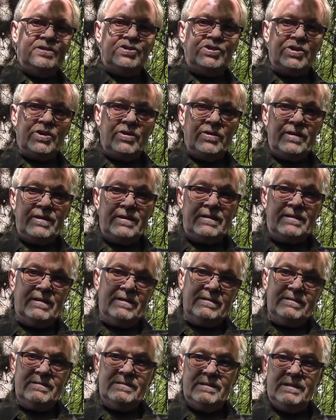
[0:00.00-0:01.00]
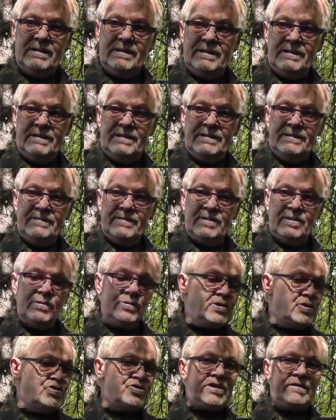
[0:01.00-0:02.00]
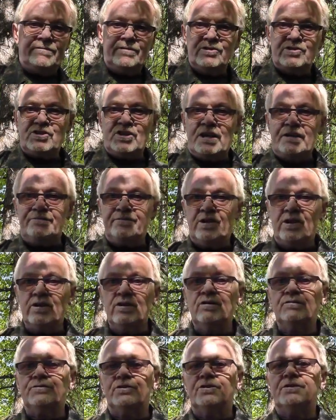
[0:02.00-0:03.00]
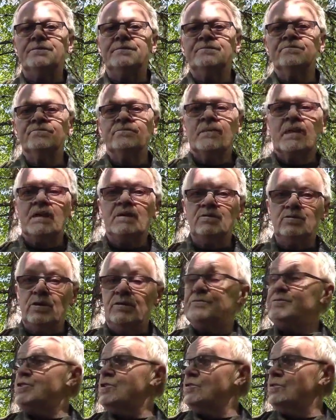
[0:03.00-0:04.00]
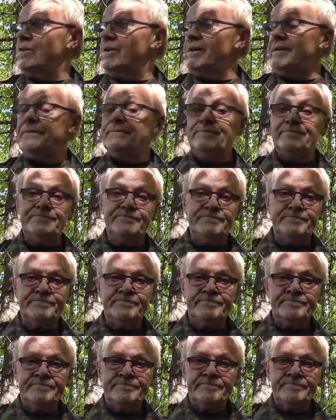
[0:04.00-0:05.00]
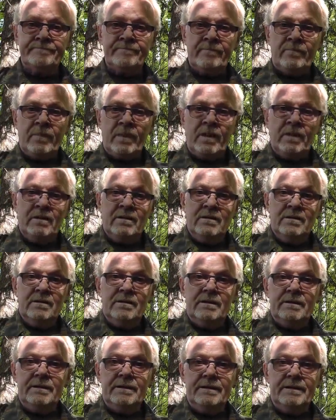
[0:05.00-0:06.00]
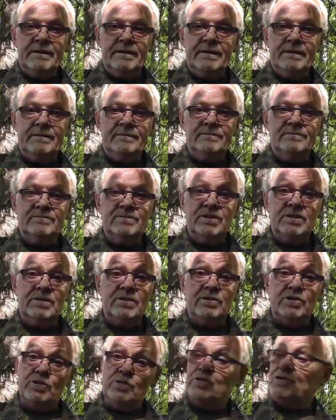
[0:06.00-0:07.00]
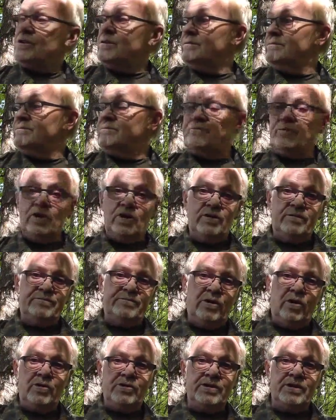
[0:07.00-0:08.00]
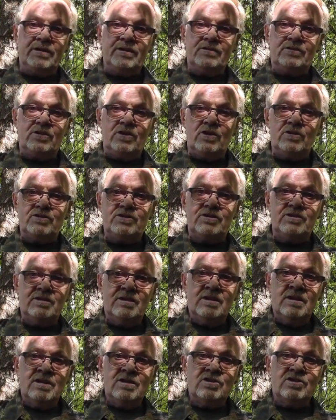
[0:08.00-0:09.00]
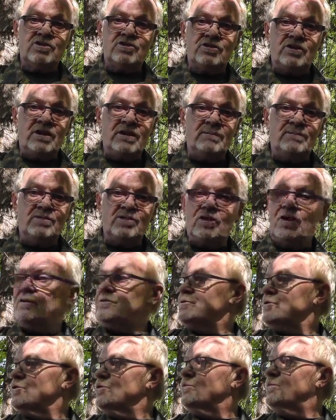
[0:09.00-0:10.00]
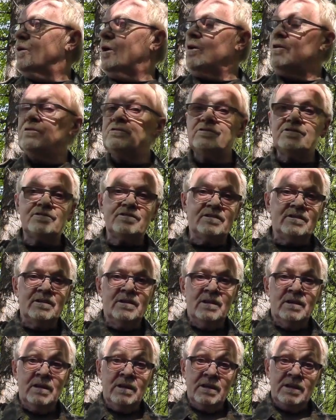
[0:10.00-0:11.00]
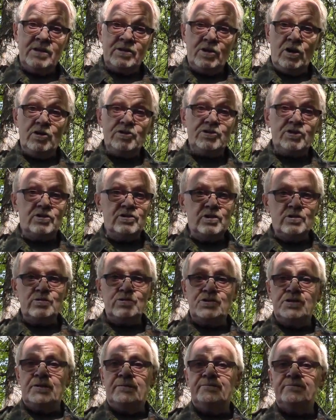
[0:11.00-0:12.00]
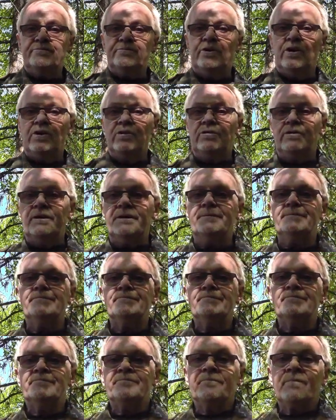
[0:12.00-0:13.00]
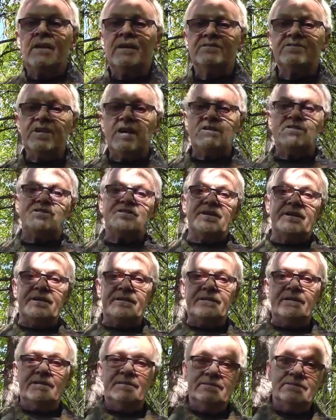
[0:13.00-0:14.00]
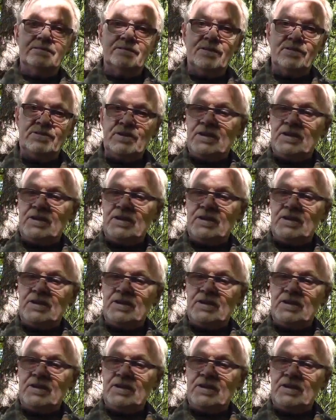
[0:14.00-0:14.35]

ensuring uh, that you can travel safely over rough terrain. Um, you can use them for fording across streams or through bogs can also use them for uh, testing the